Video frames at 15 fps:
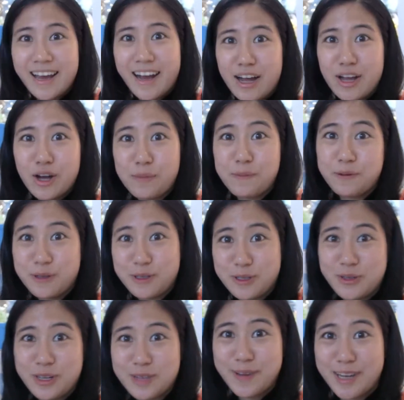I hope you
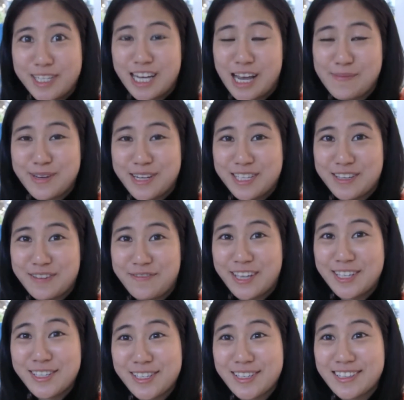enjoyed my Japanese
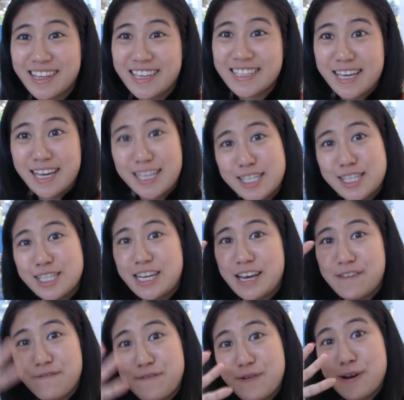adventure. This ends day
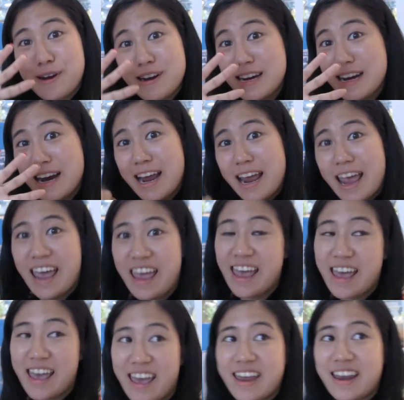4,
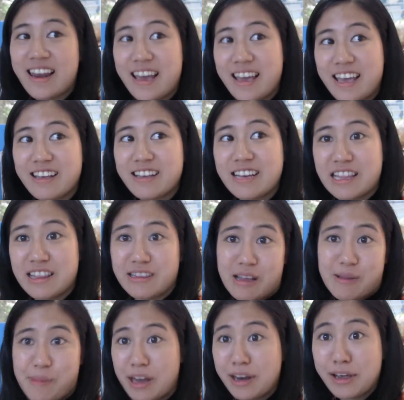and I'm
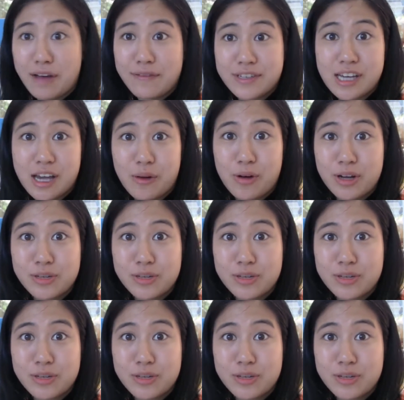heading off to Taiwan